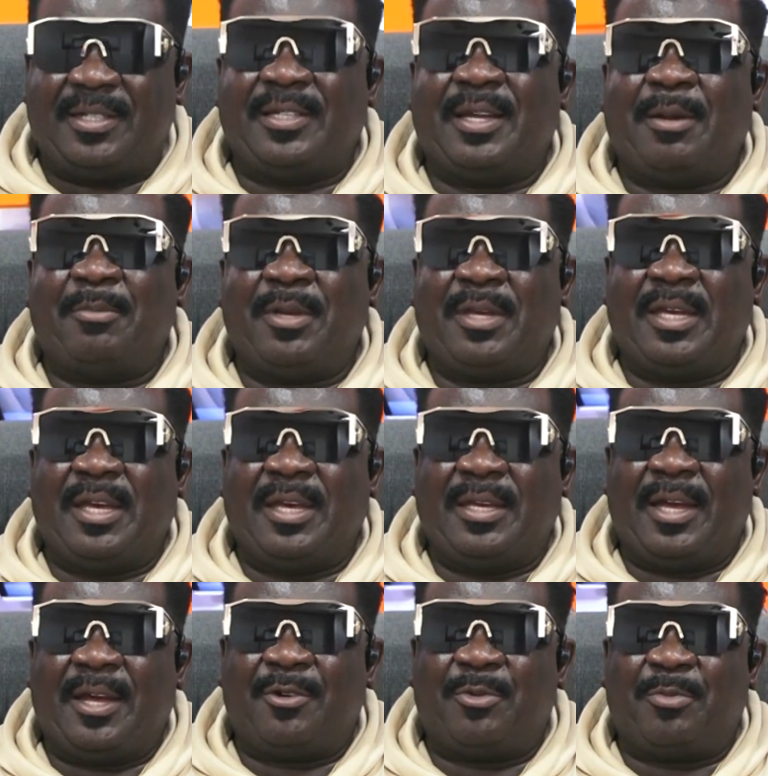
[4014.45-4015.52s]
you may
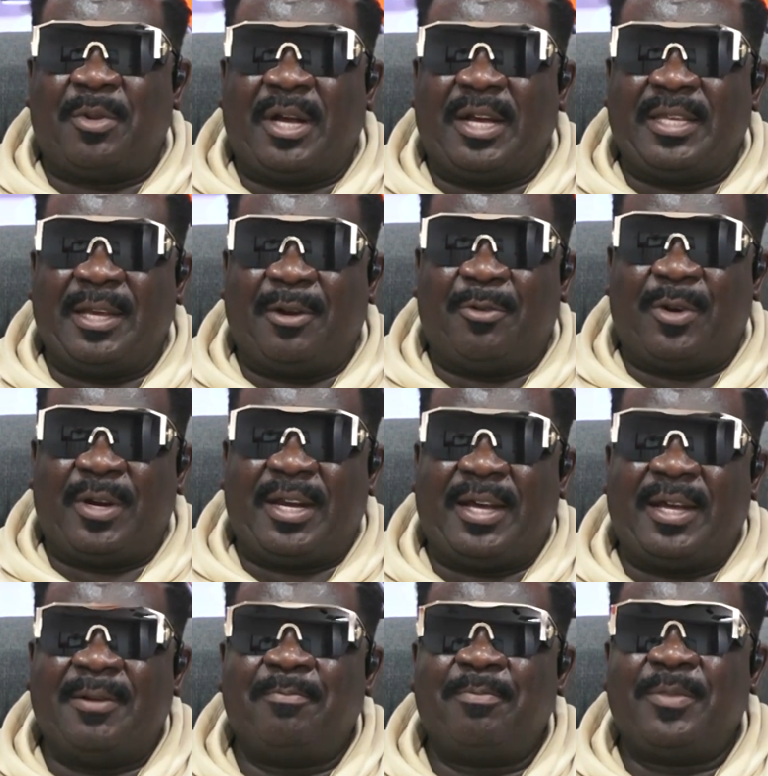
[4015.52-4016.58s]
add my order,
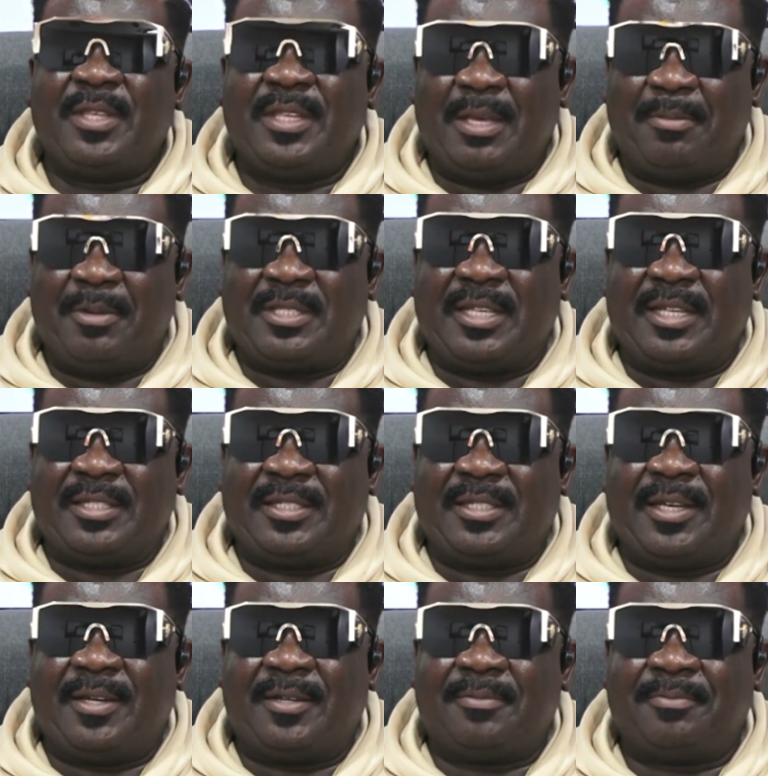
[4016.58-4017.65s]
you're best as you
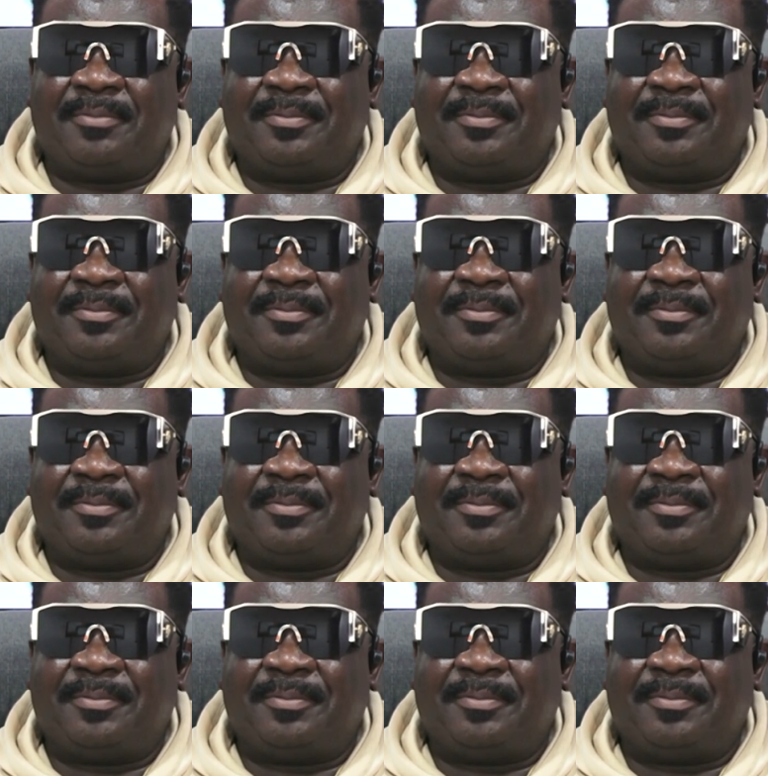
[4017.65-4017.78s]
are.